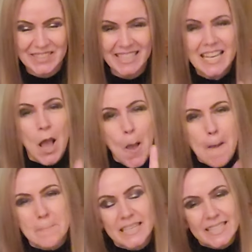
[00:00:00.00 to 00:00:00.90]
but
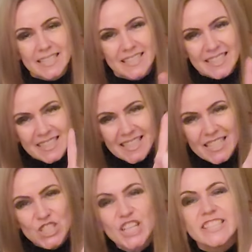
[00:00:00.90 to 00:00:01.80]

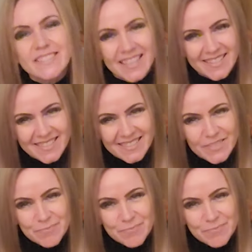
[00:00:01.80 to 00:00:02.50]
shunters.